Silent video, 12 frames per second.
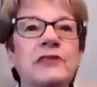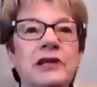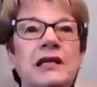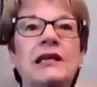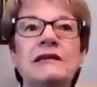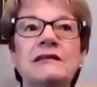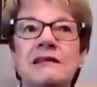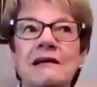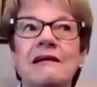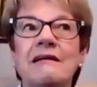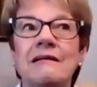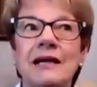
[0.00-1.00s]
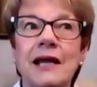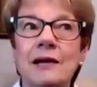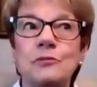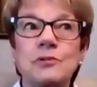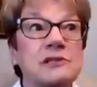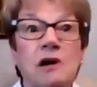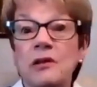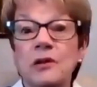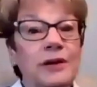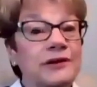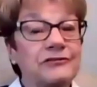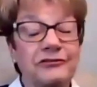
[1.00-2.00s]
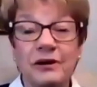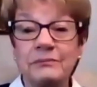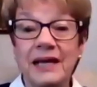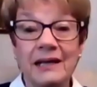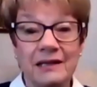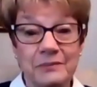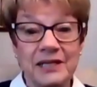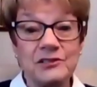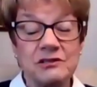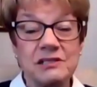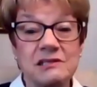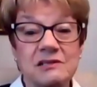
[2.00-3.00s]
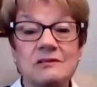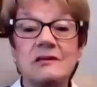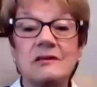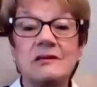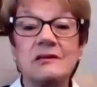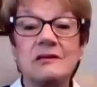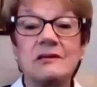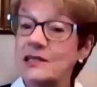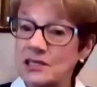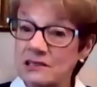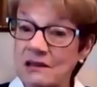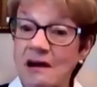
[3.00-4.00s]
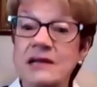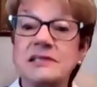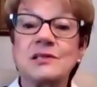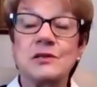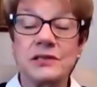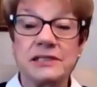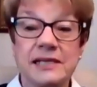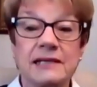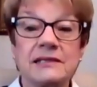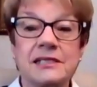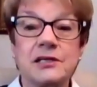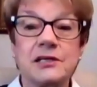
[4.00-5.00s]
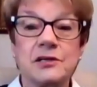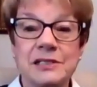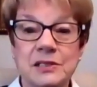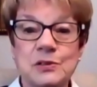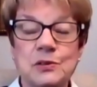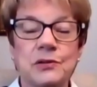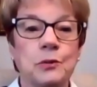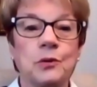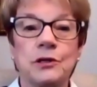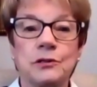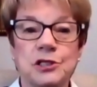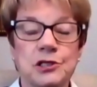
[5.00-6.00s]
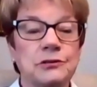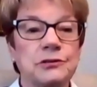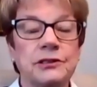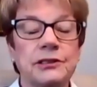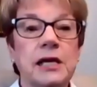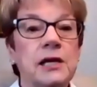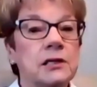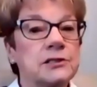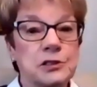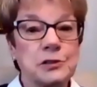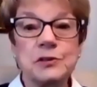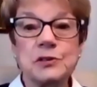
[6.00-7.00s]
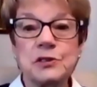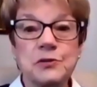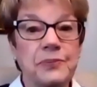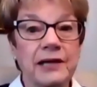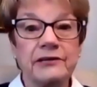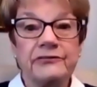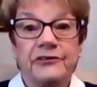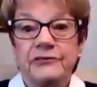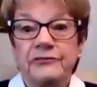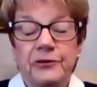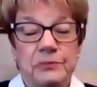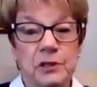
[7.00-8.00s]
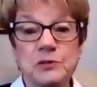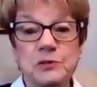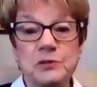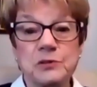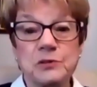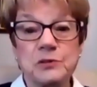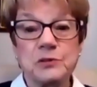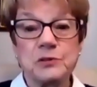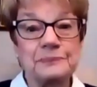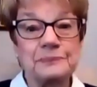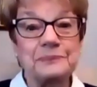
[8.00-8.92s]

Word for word: the need there was all the way from elementary school into the high school, the secondary school. There were children, students who benefit from those quilts.